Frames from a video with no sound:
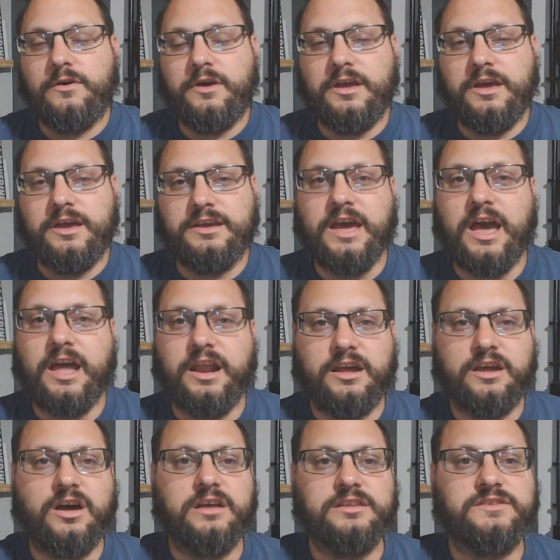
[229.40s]
it kind
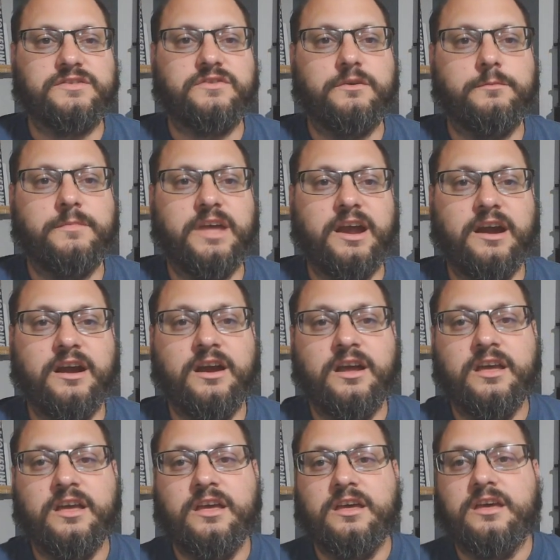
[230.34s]
of cuts from there
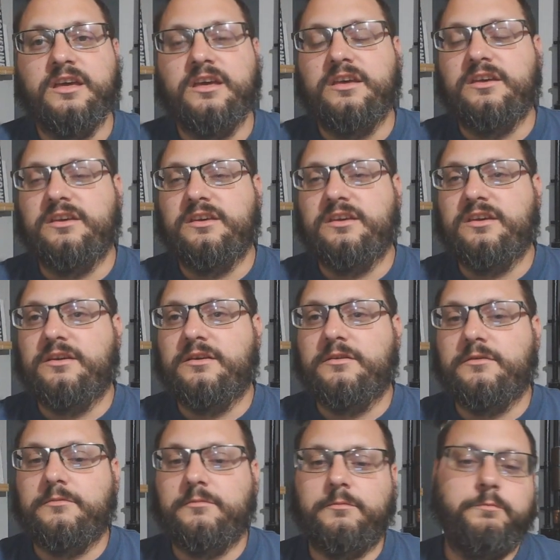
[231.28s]

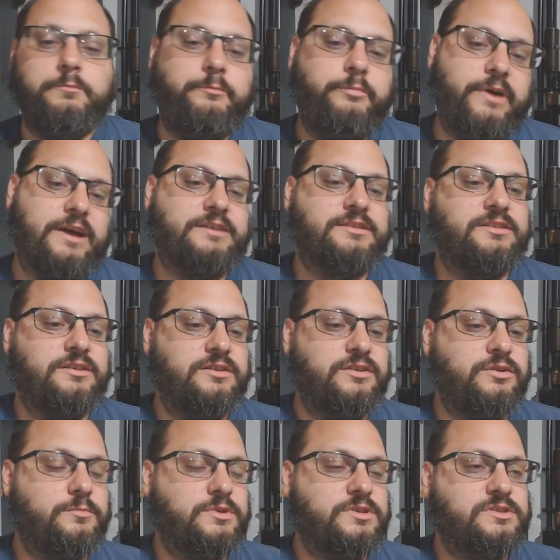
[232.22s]
back to the
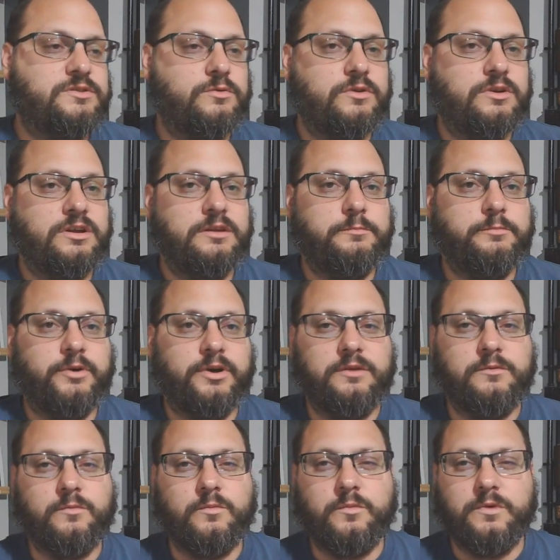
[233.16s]
human story,
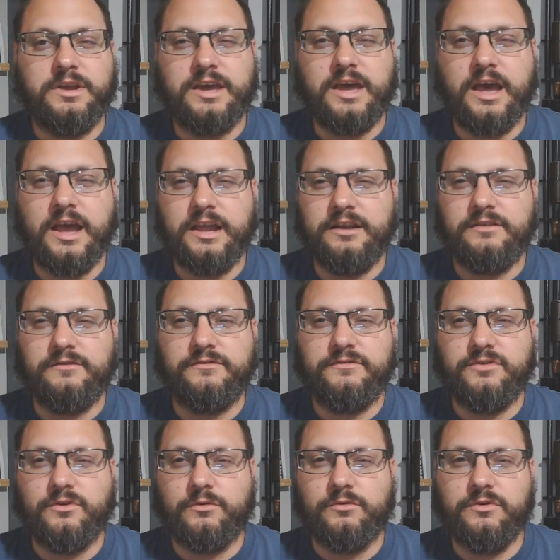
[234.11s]
but we kind
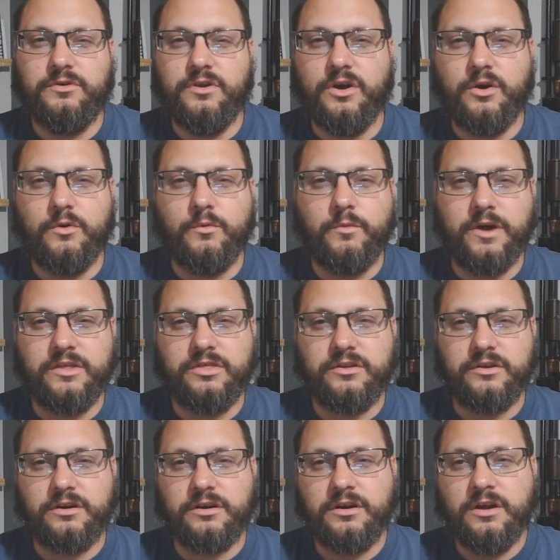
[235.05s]
of don't know
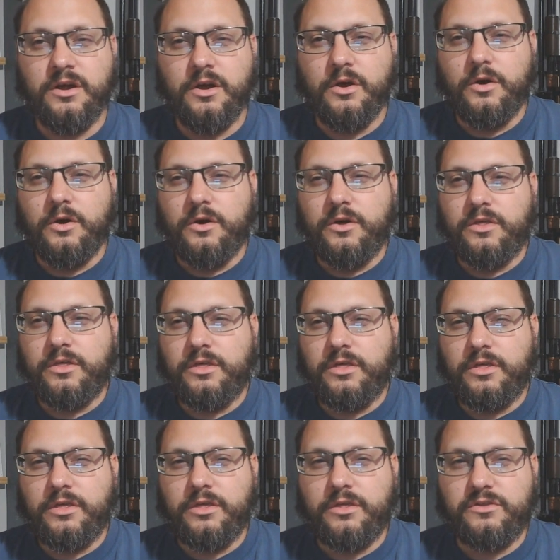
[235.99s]
whether
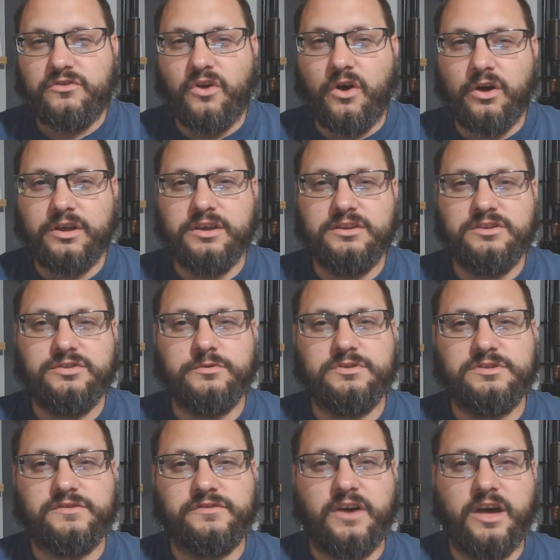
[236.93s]
talking to
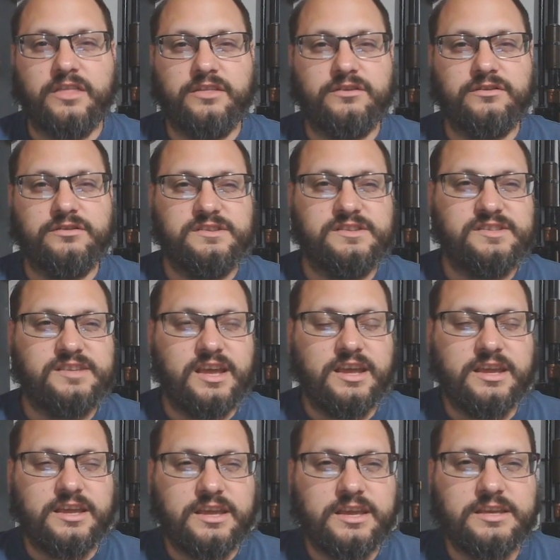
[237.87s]
his father and
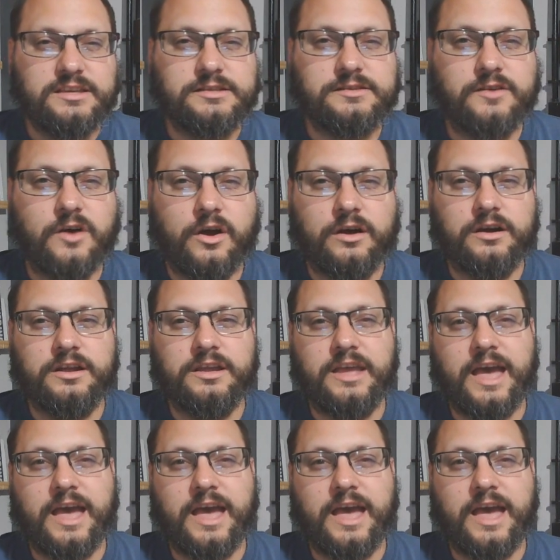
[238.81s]
saying he's sorry